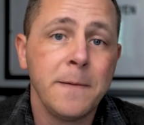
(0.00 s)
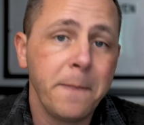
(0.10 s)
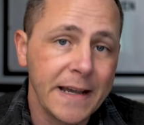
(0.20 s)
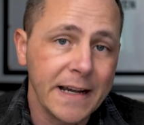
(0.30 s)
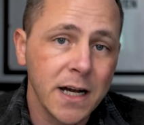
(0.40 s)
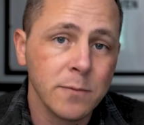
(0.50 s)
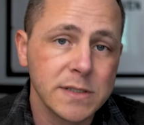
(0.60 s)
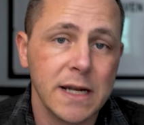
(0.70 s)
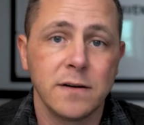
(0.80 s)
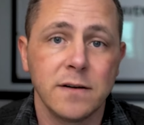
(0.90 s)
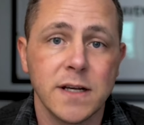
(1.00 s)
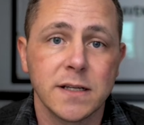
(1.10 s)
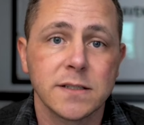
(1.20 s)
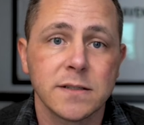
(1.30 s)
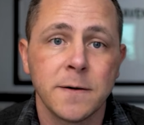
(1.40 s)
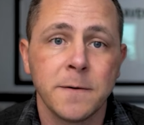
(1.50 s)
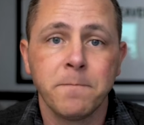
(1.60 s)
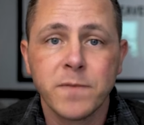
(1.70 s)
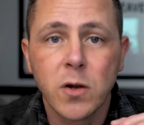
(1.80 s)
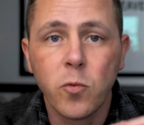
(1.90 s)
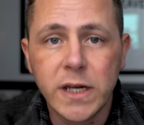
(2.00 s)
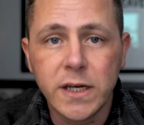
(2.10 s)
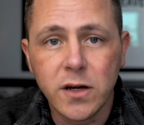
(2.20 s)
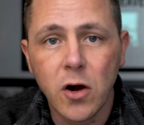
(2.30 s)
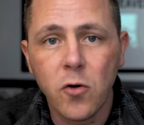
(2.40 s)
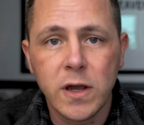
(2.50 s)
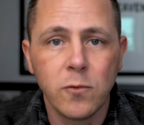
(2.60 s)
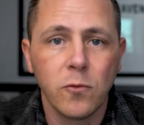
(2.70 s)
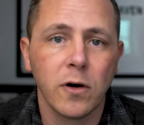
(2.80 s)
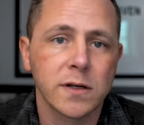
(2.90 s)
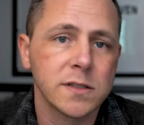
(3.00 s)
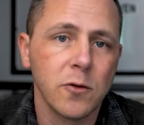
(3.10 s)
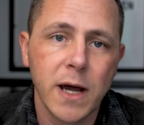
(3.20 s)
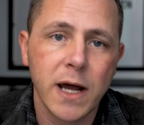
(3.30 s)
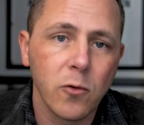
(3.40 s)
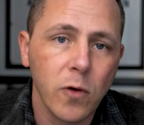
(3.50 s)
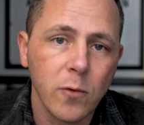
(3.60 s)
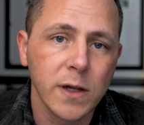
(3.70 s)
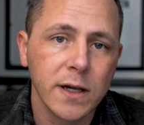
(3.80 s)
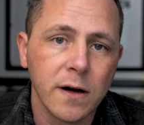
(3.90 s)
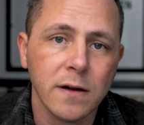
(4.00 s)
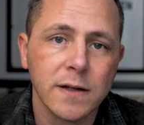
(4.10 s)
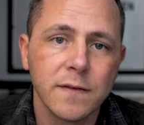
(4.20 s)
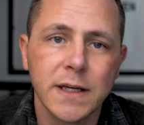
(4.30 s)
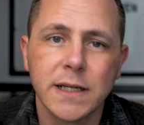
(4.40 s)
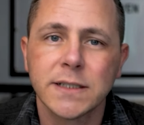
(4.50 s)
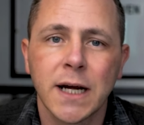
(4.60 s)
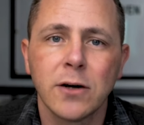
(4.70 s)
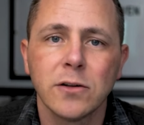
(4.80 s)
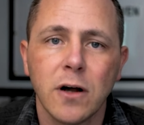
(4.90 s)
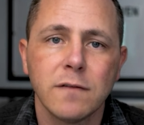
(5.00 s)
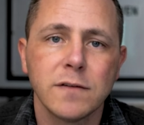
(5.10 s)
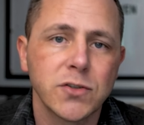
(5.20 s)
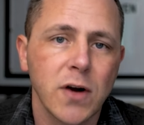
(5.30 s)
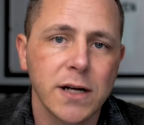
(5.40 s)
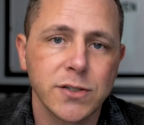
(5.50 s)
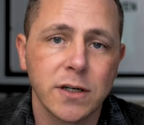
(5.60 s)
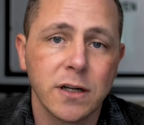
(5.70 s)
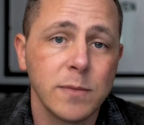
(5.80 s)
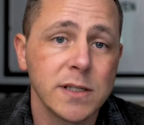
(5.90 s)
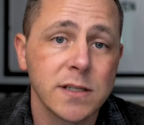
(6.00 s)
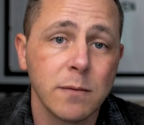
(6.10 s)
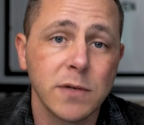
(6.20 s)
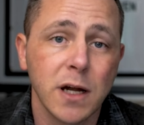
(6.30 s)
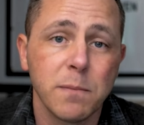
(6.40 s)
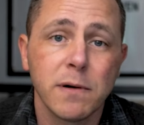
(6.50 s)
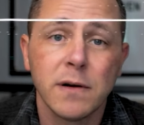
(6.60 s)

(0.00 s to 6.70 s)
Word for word: It comes down to this. We know it works no matter what we call it. The entire law of attraction can be summed up,